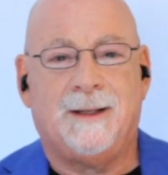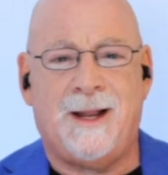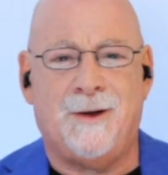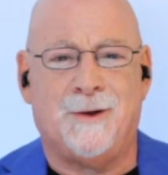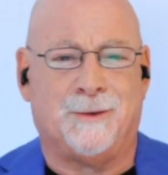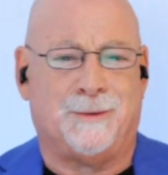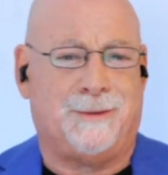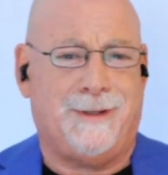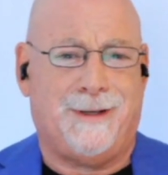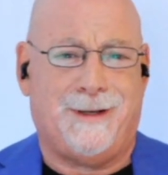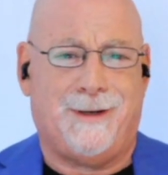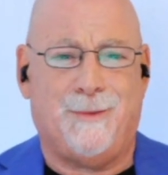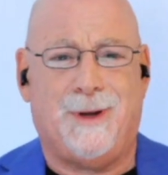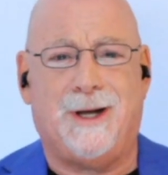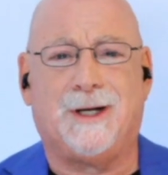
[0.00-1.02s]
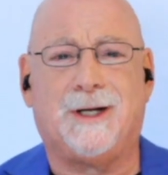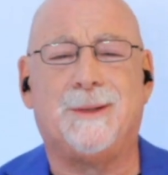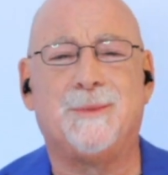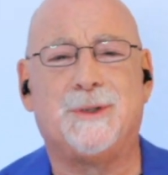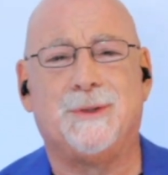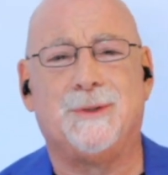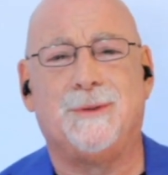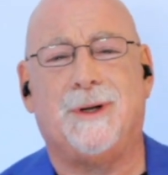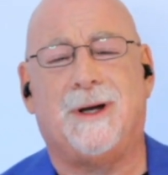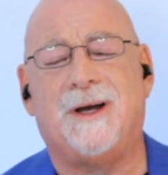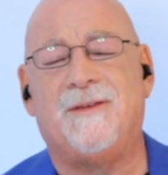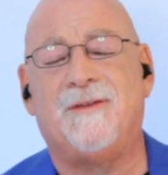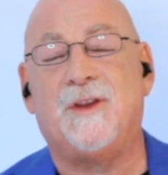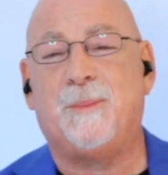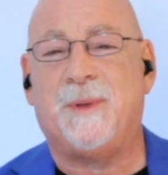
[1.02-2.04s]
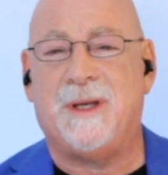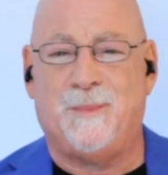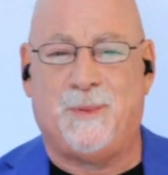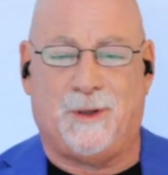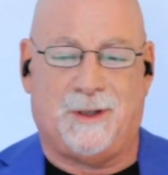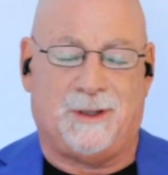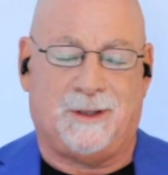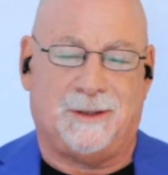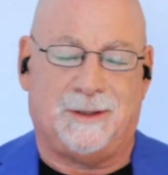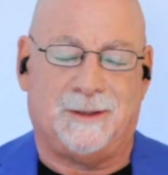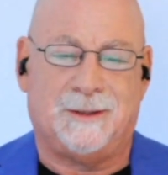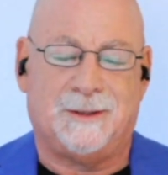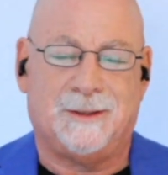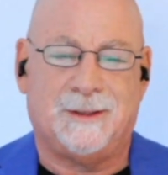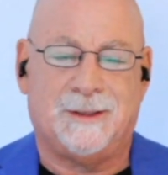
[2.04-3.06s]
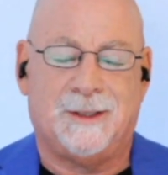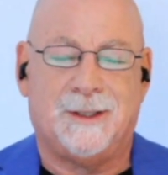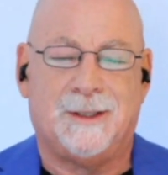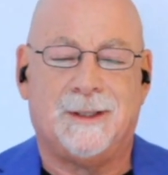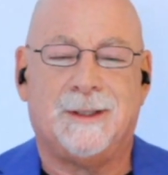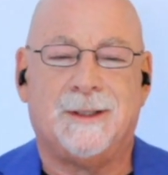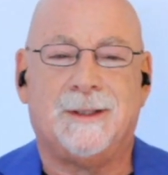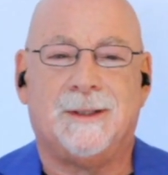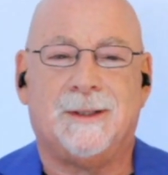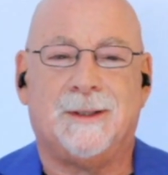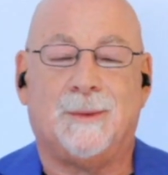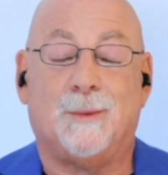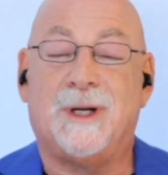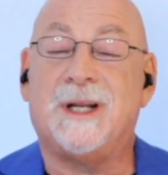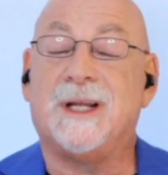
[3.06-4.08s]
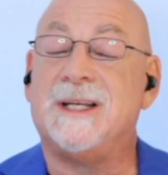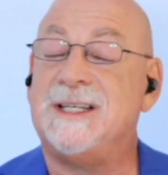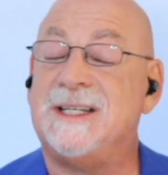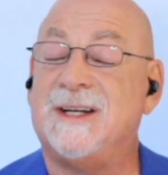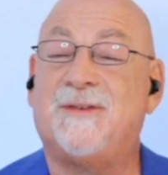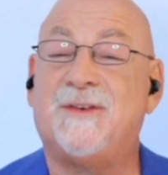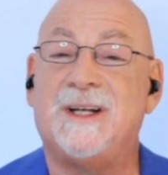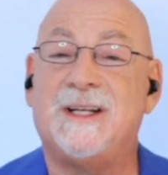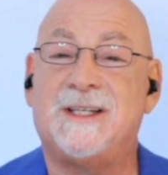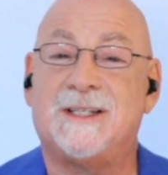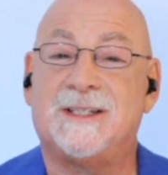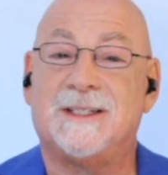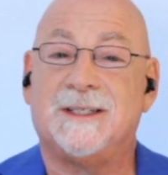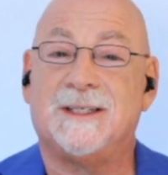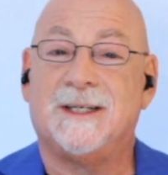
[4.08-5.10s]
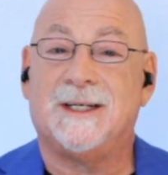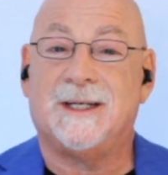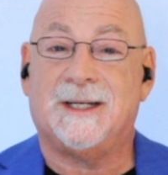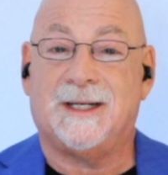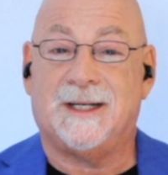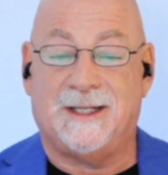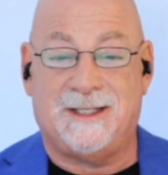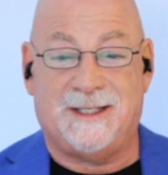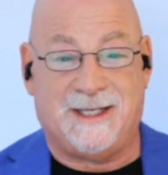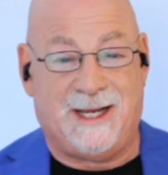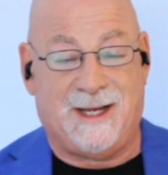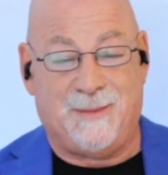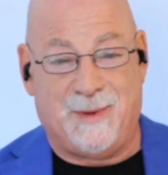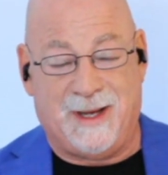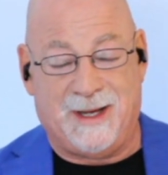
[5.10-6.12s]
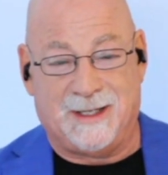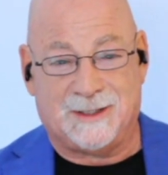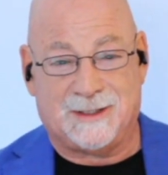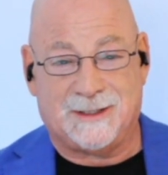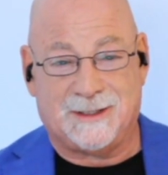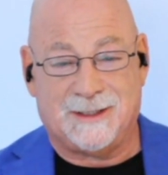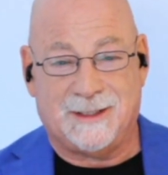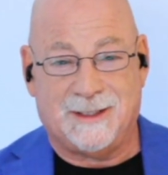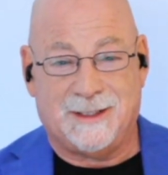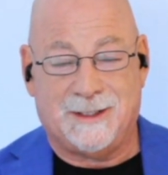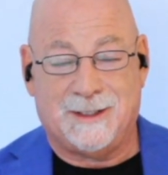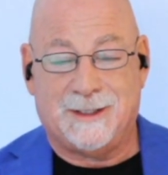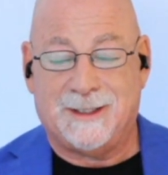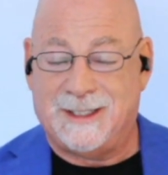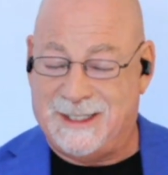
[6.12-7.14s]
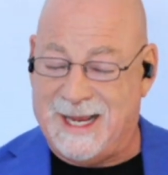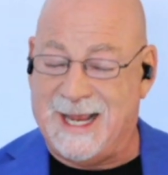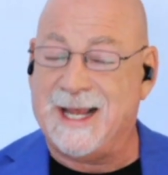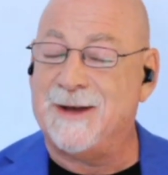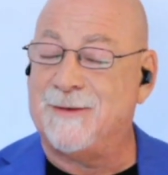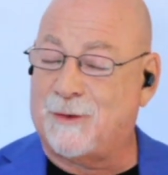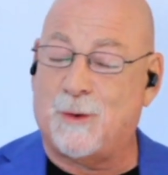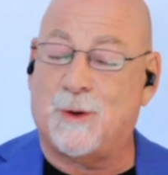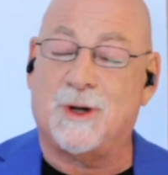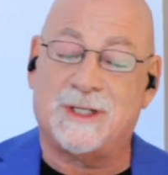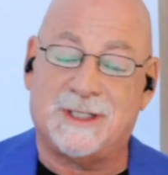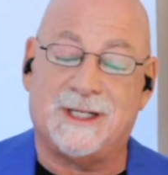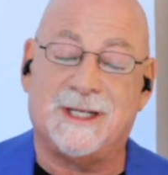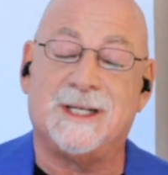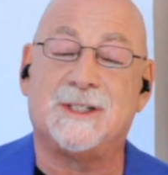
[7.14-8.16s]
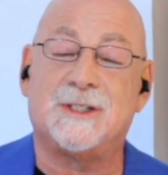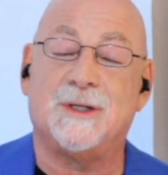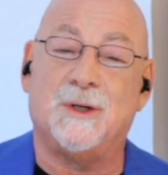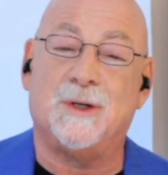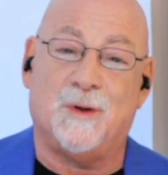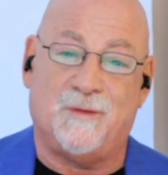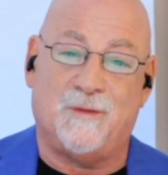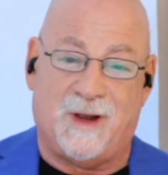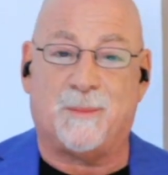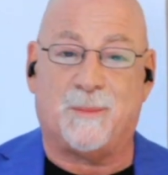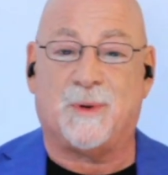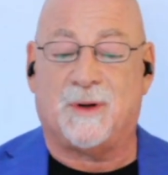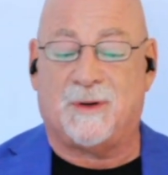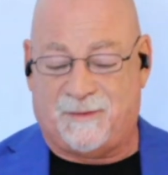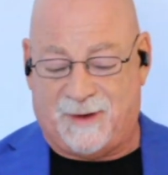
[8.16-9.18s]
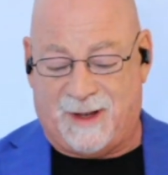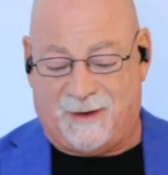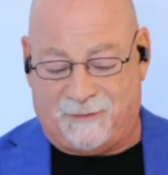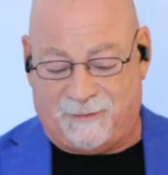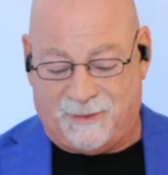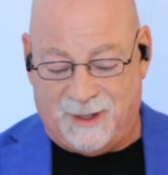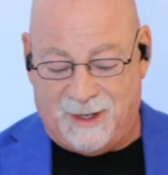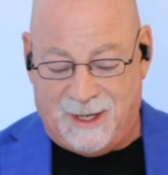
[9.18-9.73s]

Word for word: Hello, and welcome to Of the People. What a difference a day makes. The day, of course, is November 5th